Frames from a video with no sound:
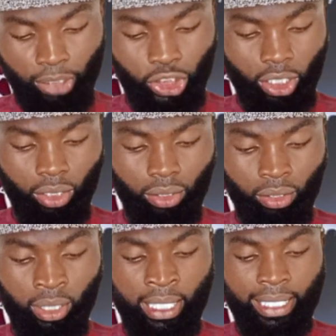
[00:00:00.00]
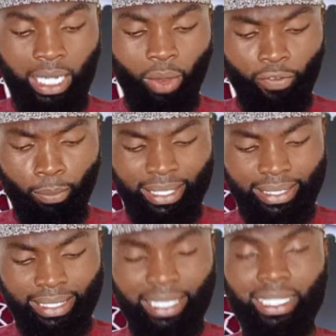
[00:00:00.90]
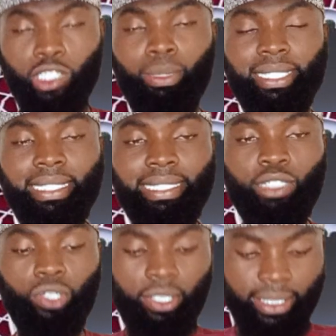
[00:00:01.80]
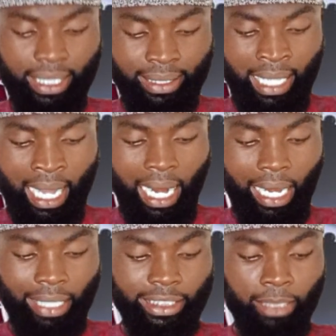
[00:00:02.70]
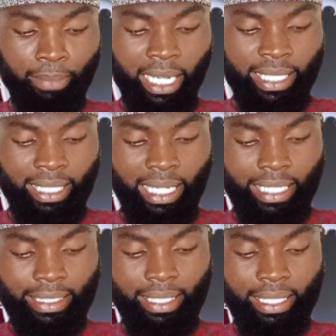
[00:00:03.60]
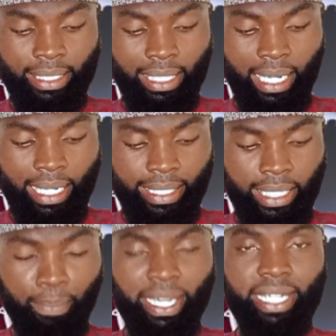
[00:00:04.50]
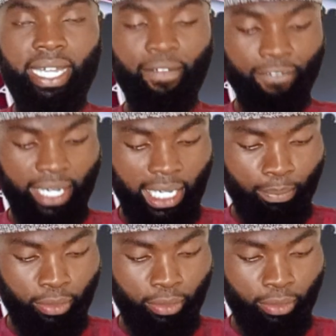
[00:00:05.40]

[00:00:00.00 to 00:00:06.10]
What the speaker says: MashaAllah. Now we have number 6, exercise number 6. The instruction says, Ajib anil as'ilatil atiya bin naf'il